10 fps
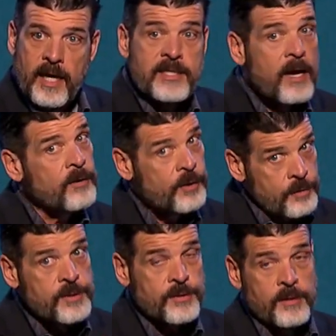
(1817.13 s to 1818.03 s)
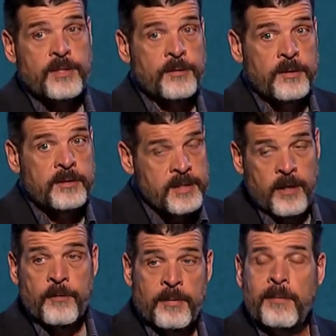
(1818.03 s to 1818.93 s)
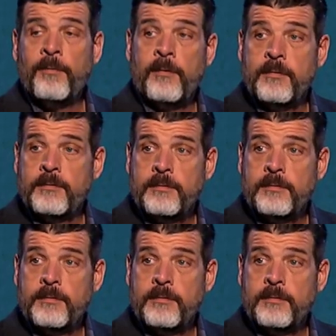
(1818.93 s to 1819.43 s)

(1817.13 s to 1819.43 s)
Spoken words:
is how you start to look to other people.